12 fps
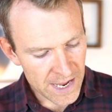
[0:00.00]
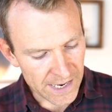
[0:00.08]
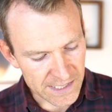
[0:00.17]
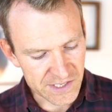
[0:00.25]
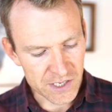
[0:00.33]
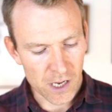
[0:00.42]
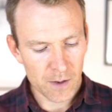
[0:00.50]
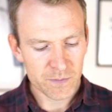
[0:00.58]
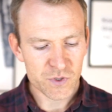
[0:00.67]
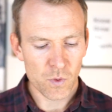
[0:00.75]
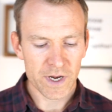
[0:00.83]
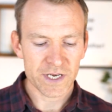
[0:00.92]
And Psalm
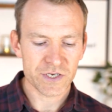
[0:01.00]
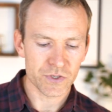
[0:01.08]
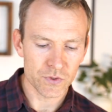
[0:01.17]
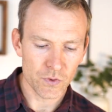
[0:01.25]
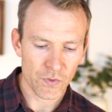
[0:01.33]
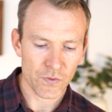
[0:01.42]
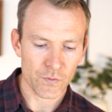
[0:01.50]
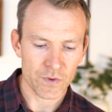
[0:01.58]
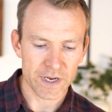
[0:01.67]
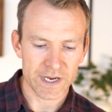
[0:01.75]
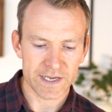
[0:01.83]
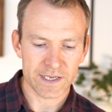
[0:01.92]
22,
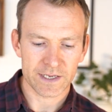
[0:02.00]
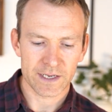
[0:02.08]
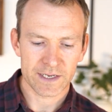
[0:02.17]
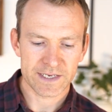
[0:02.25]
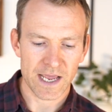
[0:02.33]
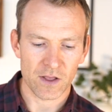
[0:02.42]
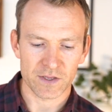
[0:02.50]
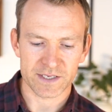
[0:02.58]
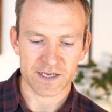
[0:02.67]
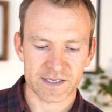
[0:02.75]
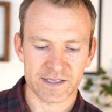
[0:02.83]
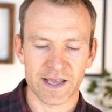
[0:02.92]
3 tells
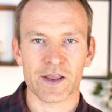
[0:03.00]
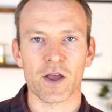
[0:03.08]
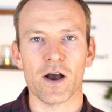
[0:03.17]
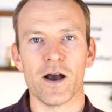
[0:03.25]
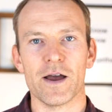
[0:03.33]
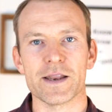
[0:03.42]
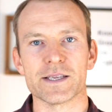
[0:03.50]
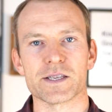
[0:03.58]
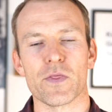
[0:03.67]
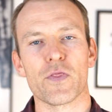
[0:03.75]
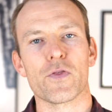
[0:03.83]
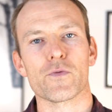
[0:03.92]
that God is
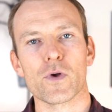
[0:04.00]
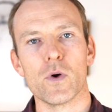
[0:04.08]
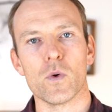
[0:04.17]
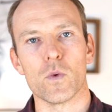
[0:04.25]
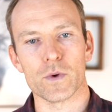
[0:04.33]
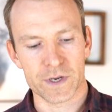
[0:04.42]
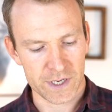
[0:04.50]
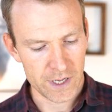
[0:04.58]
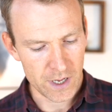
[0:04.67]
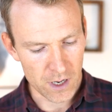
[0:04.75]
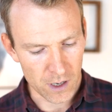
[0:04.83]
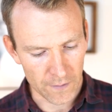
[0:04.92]
enthroned
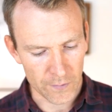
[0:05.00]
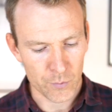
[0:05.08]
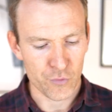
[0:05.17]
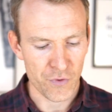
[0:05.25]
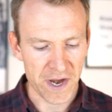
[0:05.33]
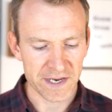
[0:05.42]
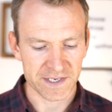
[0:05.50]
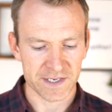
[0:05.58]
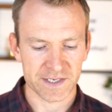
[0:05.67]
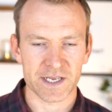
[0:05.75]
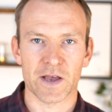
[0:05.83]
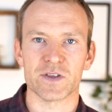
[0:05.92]
on the
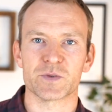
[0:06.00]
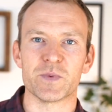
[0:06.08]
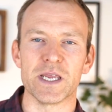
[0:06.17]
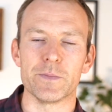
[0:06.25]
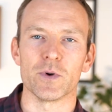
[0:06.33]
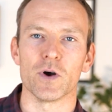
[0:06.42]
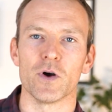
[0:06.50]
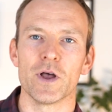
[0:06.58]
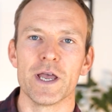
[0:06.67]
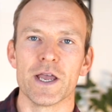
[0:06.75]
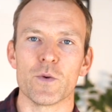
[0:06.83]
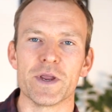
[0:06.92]
praises of His people.
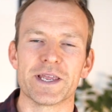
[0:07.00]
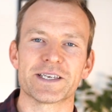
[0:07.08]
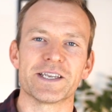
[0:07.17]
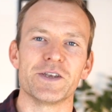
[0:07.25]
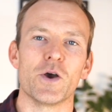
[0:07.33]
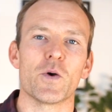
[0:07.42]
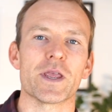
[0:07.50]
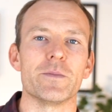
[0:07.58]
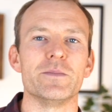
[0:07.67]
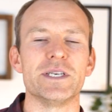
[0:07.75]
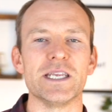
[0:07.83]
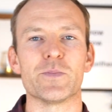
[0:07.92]
We get to know
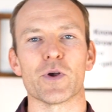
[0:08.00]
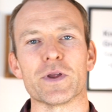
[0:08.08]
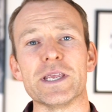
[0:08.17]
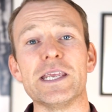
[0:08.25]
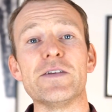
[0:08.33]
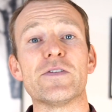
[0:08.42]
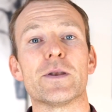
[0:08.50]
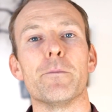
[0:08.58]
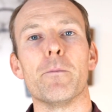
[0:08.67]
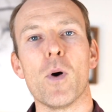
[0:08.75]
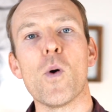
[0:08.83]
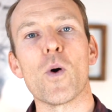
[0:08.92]
Him deeper, even
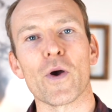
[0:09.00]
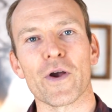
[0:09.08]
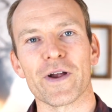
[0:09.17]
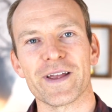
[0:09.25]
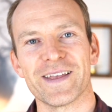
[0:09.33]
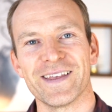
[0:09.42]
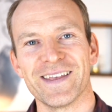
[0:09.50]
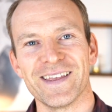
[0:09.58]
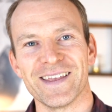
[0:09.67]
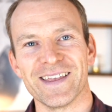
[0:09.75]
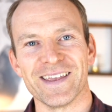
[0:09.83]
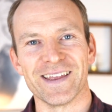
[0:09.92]
more
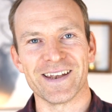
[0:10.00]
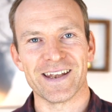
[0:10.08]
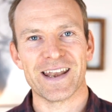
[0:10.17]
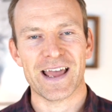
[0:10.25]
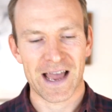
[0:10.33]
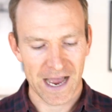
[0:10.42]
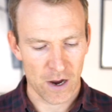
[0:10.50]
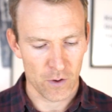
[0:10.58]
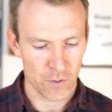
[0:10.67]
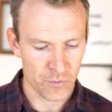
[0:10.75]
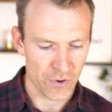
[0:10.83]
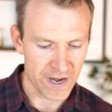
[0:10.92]
in
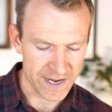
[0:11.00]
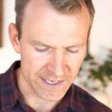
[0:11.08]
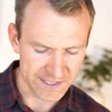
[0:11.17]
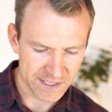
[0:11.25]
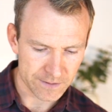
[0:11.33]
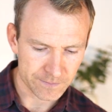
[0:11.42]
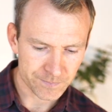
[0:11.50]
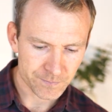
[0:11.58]
our praise.